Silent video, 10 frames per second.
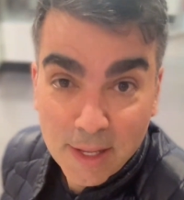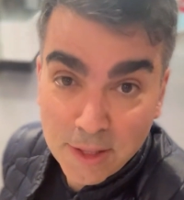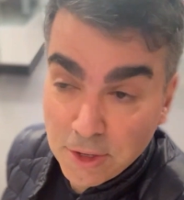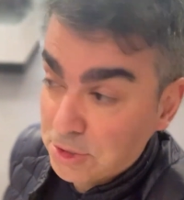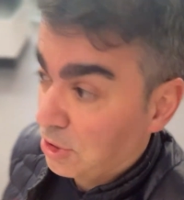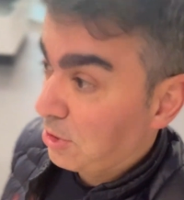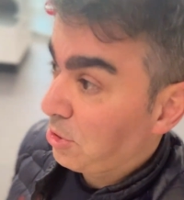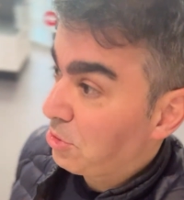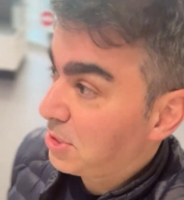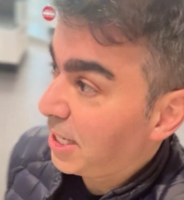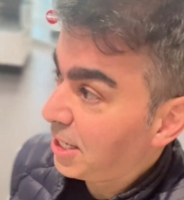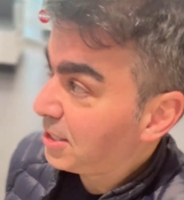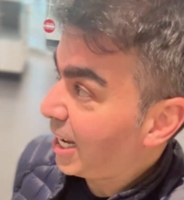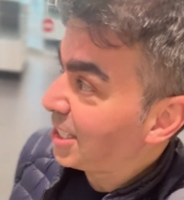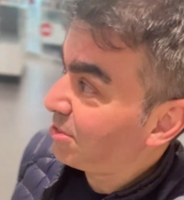those who said
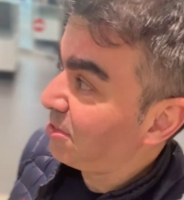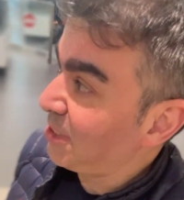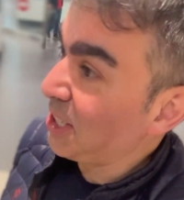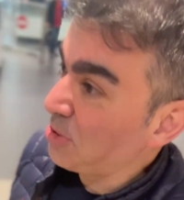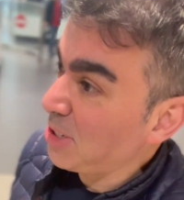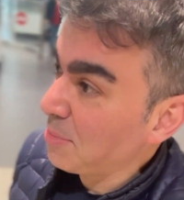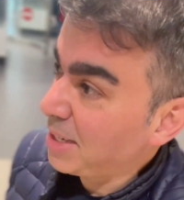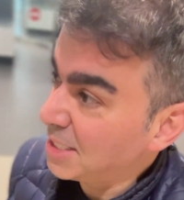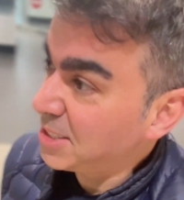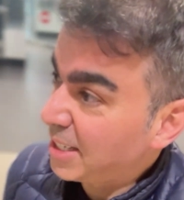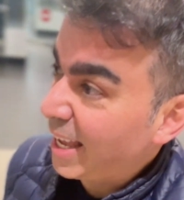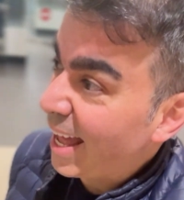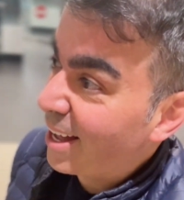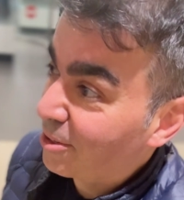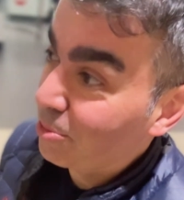it takes 15-20 minutes to get
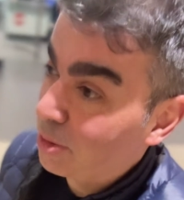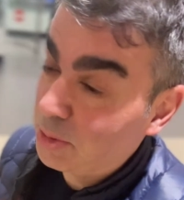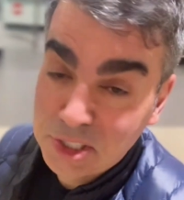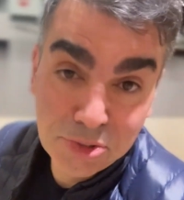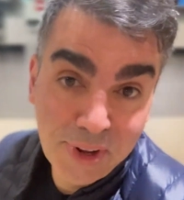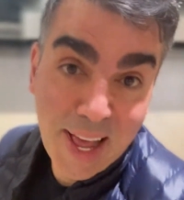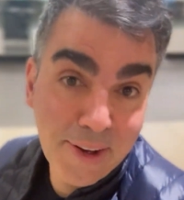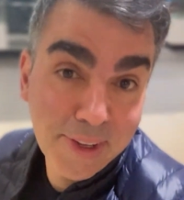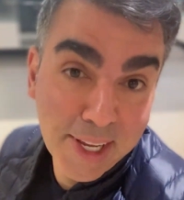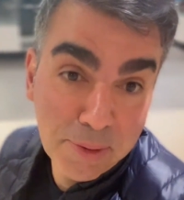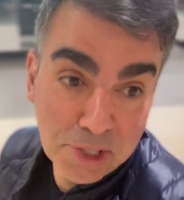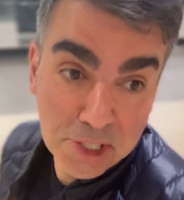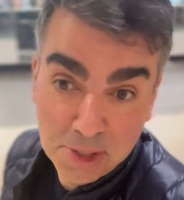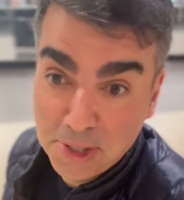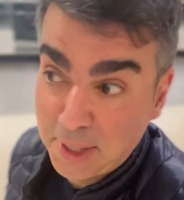out, well, we're still not out yet. We
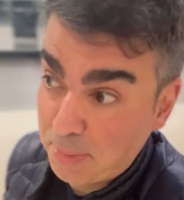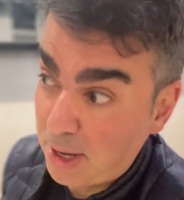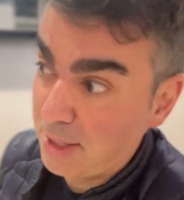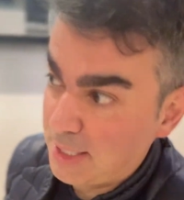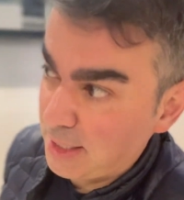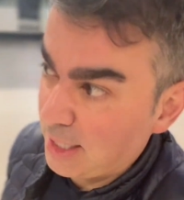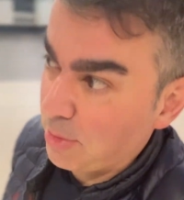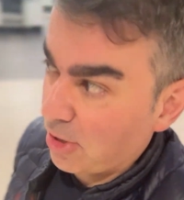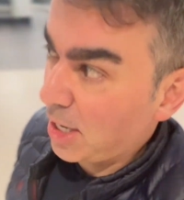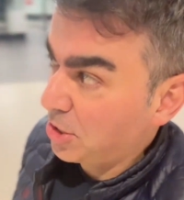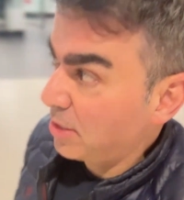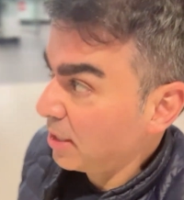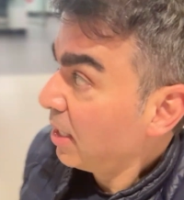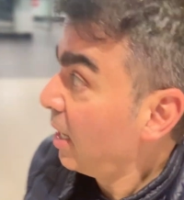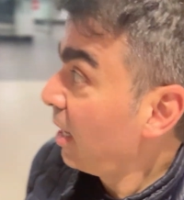just get past immigration
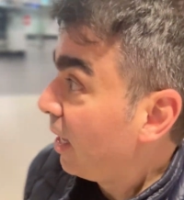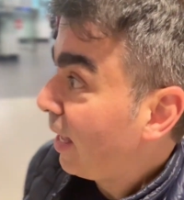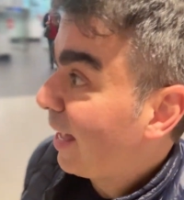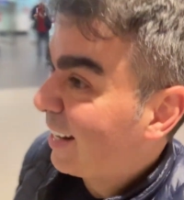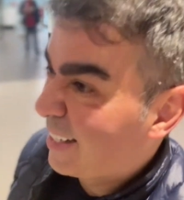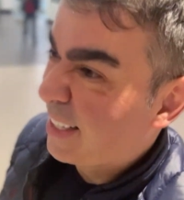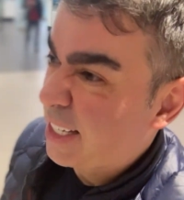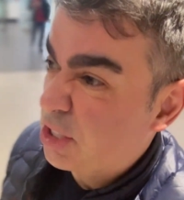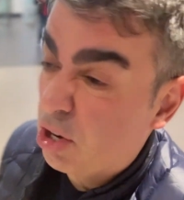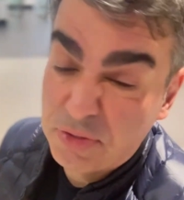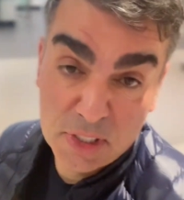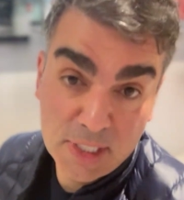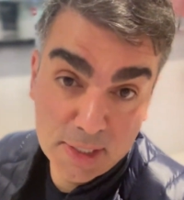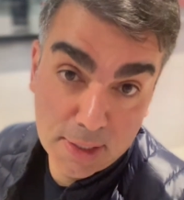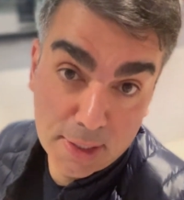and it's off
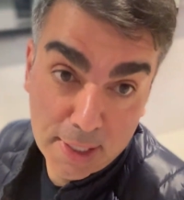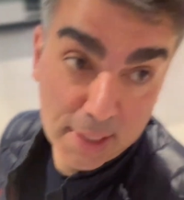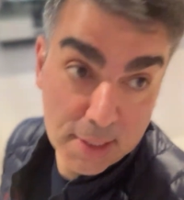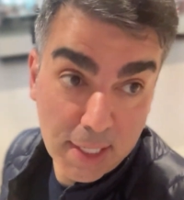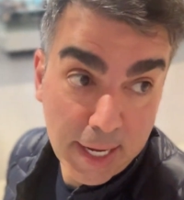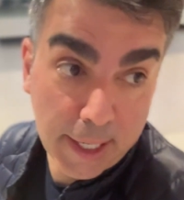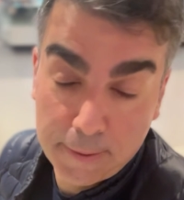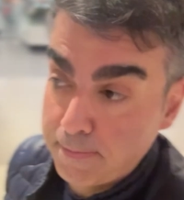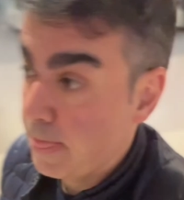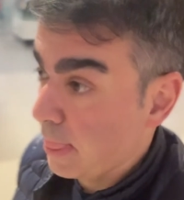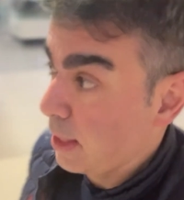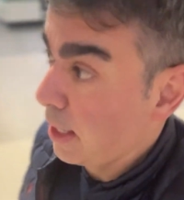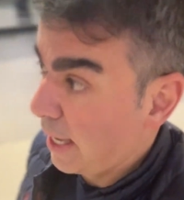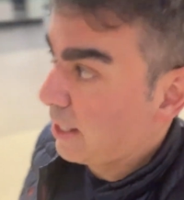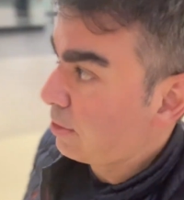season. It's like
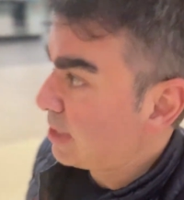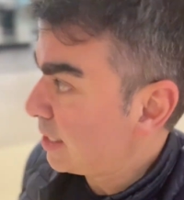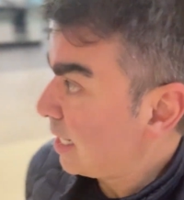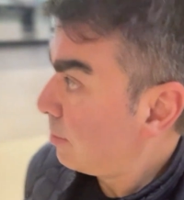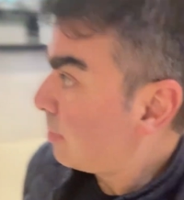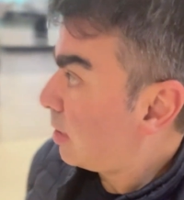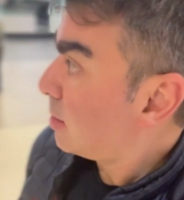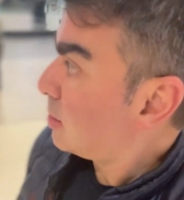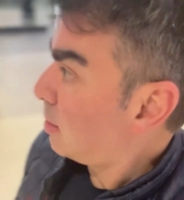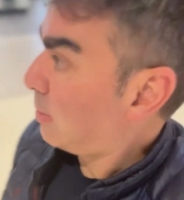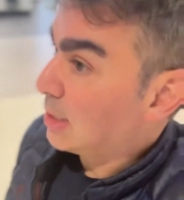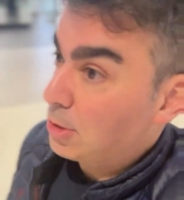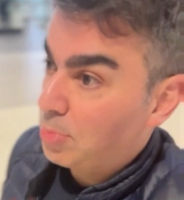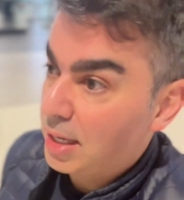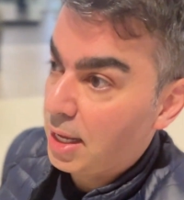end of September, so I was a
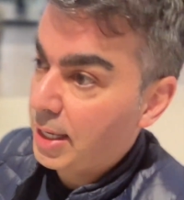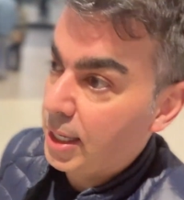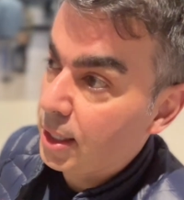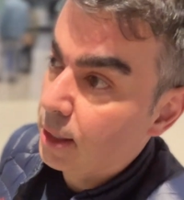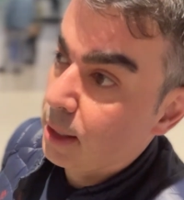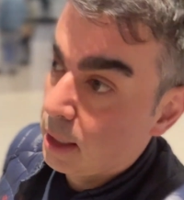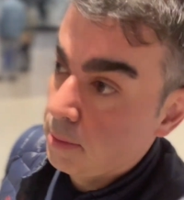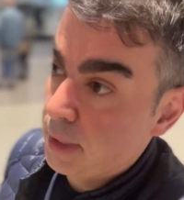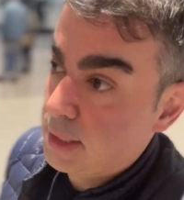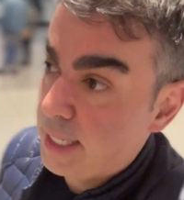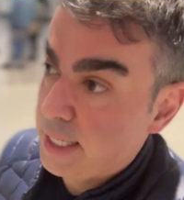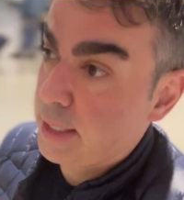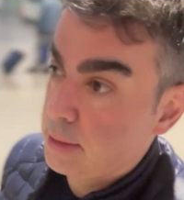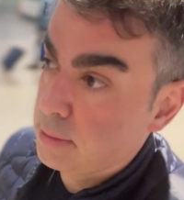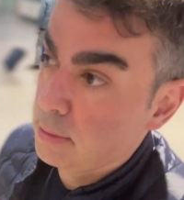little bit lucky, but it's
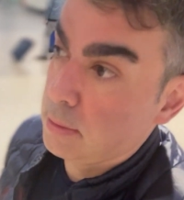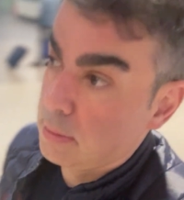taken